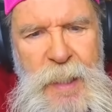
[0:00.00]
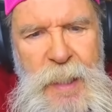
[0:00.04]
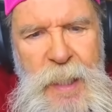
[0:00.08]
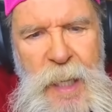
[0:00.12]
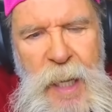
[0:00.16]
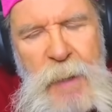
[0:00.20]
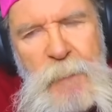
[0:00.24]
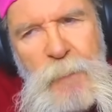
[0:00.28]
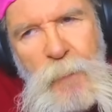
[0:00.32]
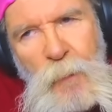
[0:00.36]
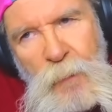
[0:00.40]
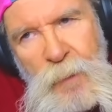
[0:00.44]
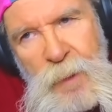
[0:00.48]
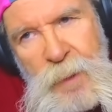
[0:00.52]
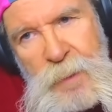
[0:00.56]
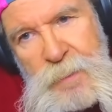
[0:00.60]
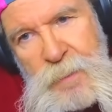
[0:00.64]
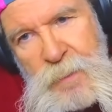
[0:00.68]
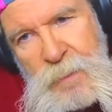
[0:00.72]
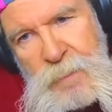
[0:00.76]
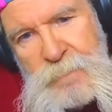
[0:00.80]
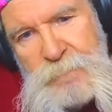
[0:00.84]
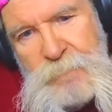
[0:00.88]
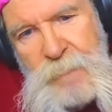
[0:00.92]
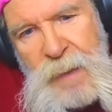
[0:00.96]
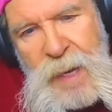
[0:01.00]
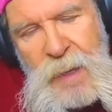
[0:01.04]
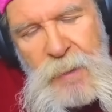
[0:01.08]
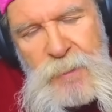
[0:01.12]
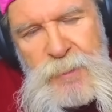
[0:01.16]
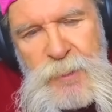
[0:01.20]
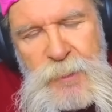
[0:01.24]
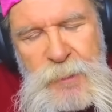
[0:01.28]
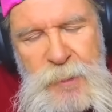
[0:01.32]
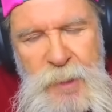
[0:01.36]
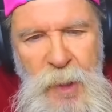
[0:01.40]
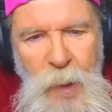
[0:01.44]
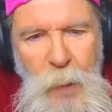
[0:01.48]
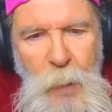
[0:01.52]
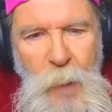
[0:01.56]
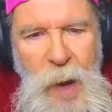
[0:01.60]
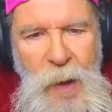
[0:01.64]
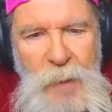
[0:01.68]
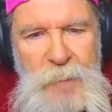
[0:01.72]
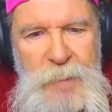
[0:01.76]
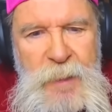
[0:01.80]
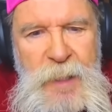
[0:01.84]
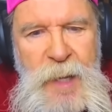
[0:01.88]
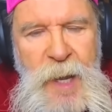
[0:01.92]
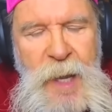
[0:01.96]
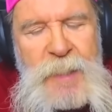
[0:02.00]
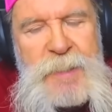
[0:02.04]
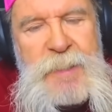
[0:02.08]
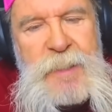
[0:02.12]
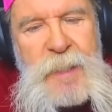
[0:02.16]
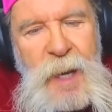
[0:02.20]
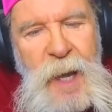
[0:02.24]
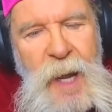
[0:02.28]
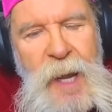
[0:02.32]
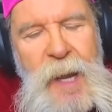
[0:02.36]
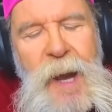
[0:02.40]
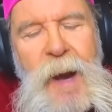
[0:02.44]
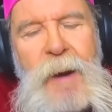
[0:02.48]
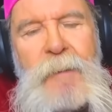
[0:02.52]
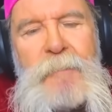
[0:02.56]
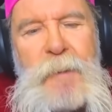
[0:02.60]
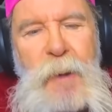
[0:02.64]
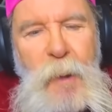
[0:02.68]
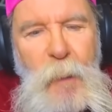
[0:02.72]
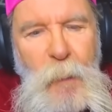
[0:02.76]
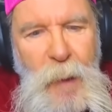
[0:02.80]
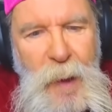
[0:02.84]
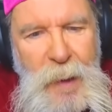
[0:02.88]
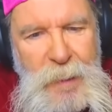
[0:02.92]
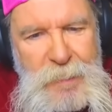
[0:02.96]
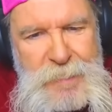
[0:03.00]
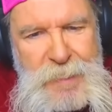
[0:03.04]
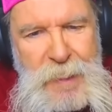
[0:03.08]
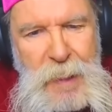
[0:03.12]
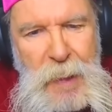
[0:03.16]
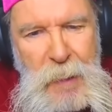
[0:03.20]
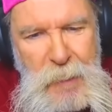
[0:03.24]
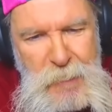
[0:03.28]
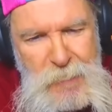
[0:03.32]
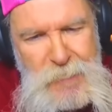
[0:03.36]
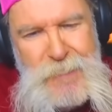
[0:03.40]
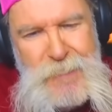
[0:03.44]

he wanted the manager to go out, and the guy said, "Hey, I'll go out there."